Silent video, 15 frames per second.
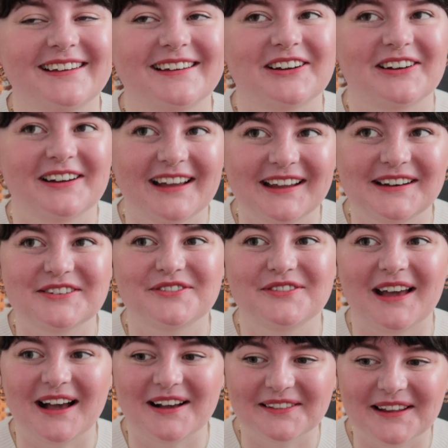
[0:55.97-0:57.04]
creative
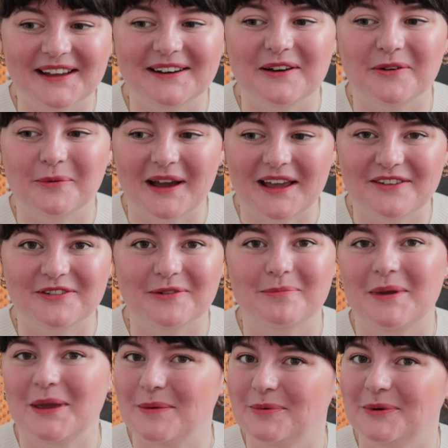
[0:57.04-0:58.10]
outlet away from
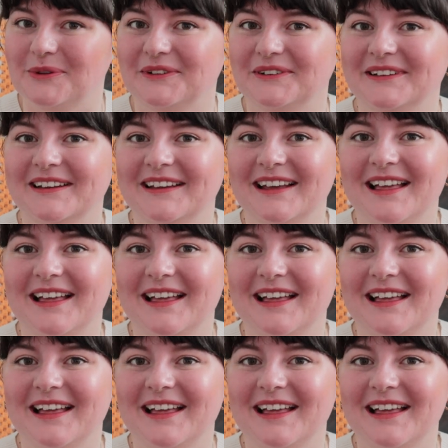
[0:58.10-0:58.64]
people